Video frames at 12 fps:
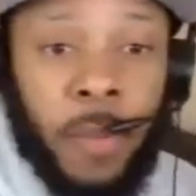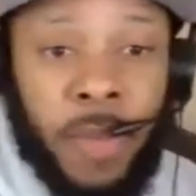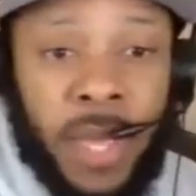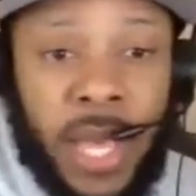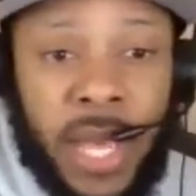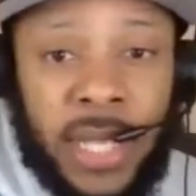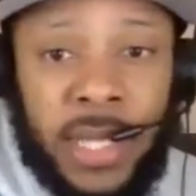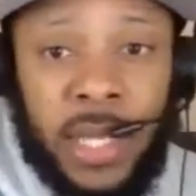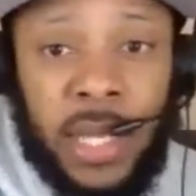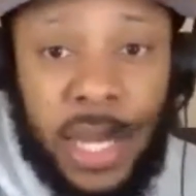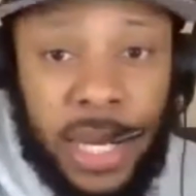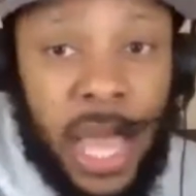because
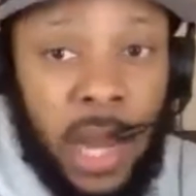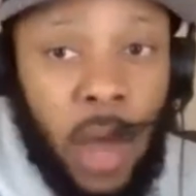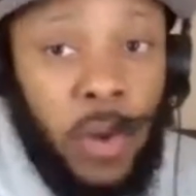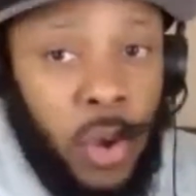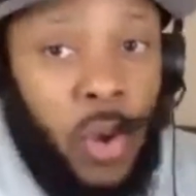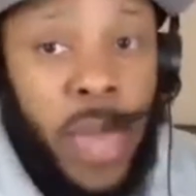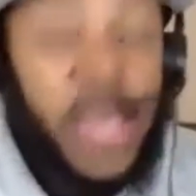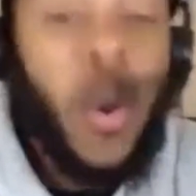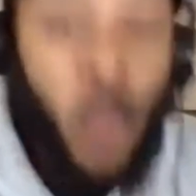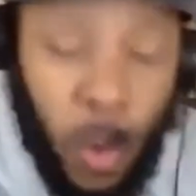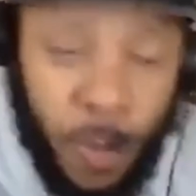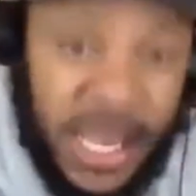Canelo knew he
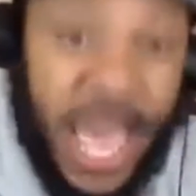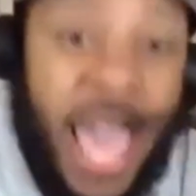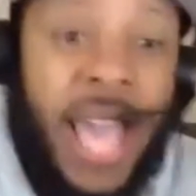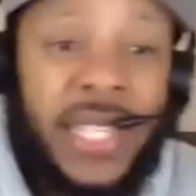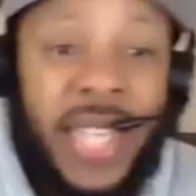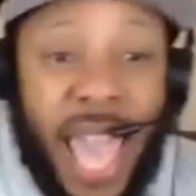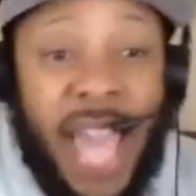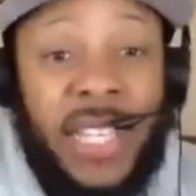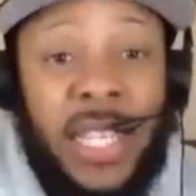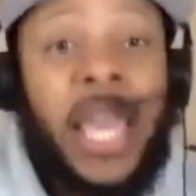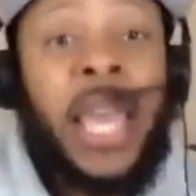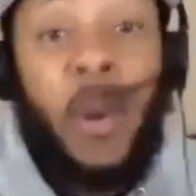could whoop his ass,
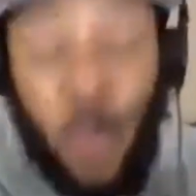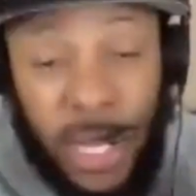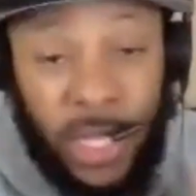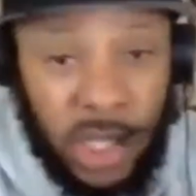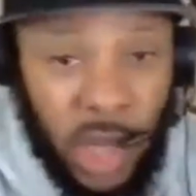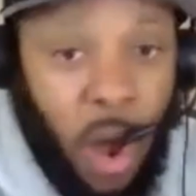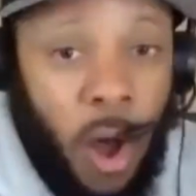as we saw